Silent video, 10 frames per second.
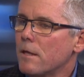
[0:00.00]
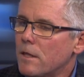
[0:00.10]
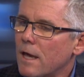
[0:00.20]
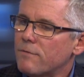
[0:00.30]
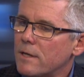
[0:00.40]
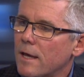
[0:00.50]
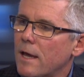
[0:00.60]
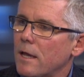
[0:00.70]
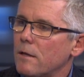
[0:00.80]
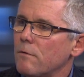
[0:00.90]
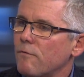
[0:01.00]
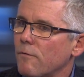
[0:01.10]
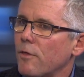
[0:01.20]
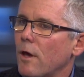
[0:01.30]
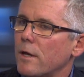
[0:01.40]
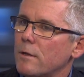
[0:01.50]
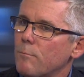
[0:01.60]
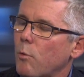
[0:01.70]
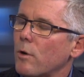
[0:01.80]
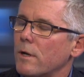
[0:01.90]
The FDA thought it
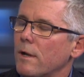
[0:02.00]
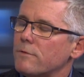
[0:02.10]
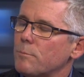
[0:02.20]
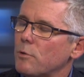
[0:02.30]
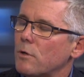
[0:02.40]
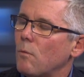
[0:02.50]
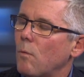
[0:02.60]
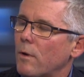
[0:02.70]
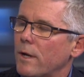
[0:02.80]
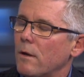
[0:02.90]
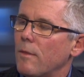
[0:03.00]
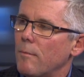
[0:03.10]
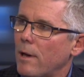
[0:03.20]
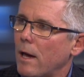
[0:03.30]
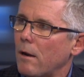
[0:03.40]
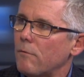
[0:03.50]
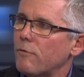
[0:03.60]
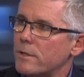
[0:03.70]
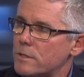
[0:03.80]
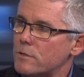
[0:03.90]
important enough to put a warning on the bottle,
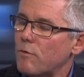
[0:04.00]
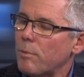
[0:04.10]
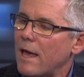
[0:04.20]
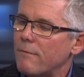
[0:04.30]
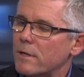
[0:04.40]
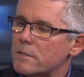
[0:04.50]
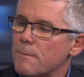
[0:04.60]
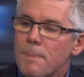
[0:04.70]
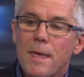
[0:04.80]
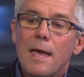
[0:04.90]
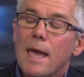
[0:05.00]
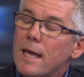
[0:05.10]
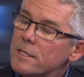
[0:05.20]
for instance, for Plavix. Mm -hmm.